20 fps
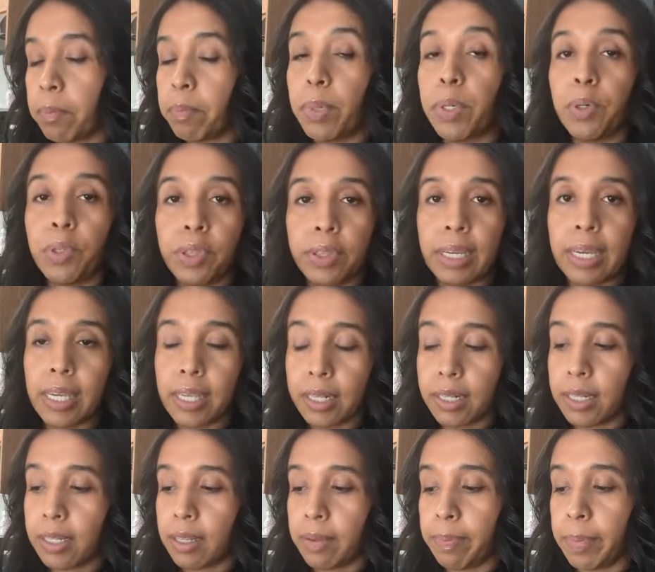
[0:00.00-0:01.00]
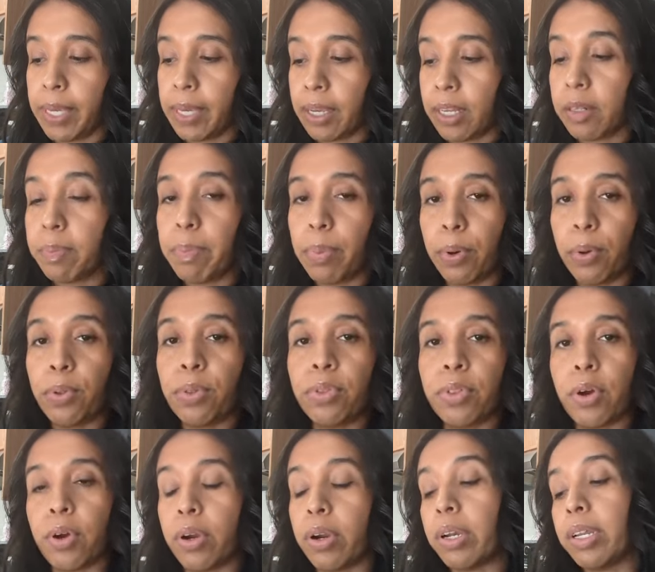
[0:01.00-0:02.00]
both things because both
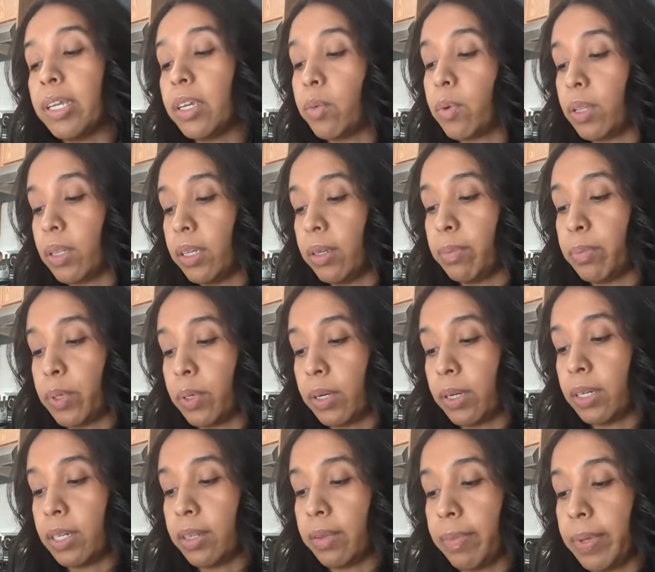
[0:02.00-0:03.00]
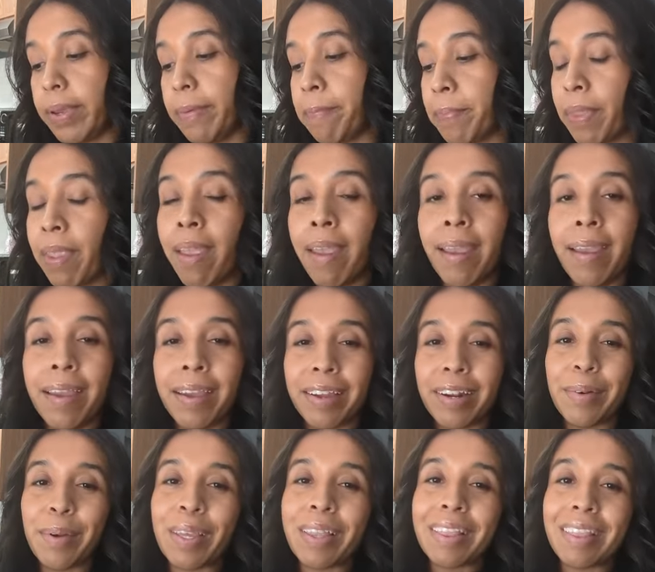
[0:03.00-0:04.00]
are equally important to me.
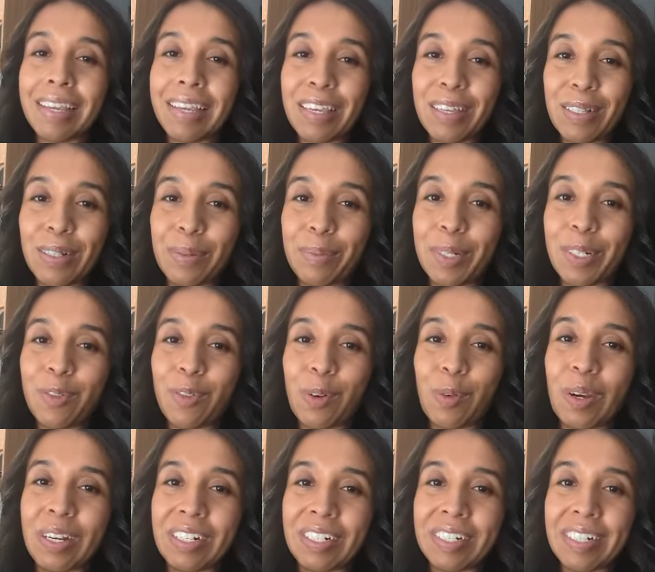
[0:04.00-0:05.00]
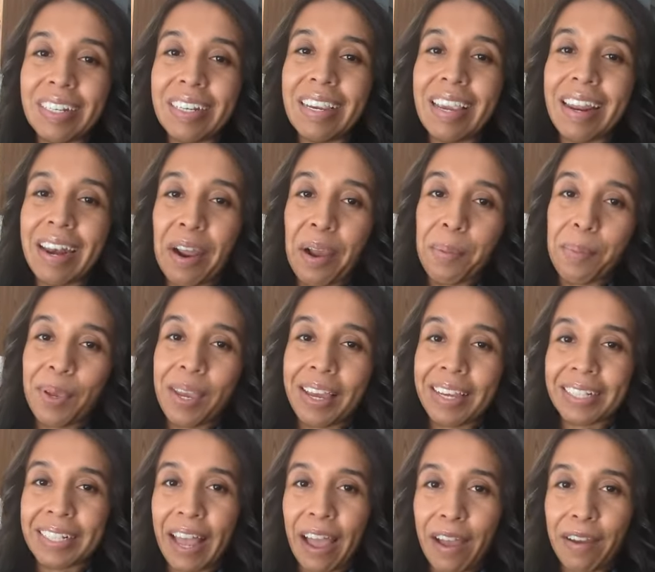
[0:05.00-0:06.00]
Anyway, thank you so much for watching, and I hope you
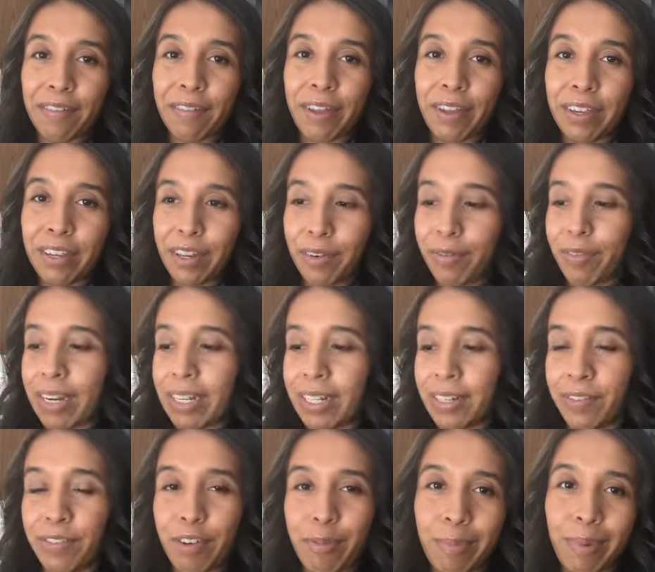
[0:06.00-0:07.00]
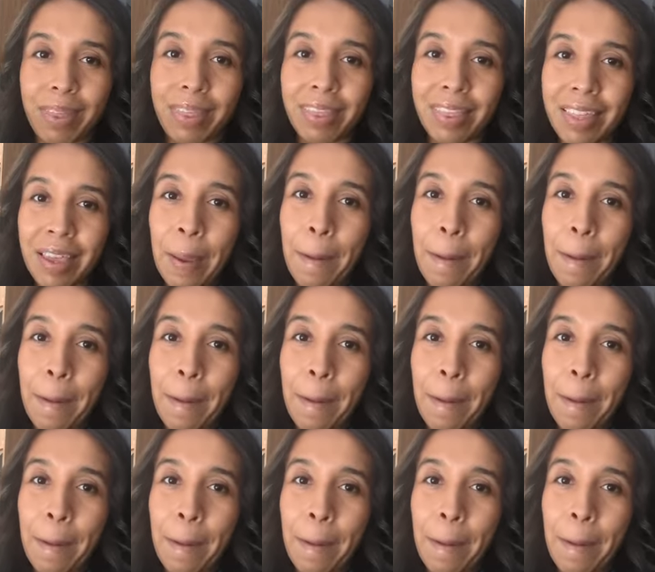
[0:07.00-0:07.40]
guys have a good rest of your month.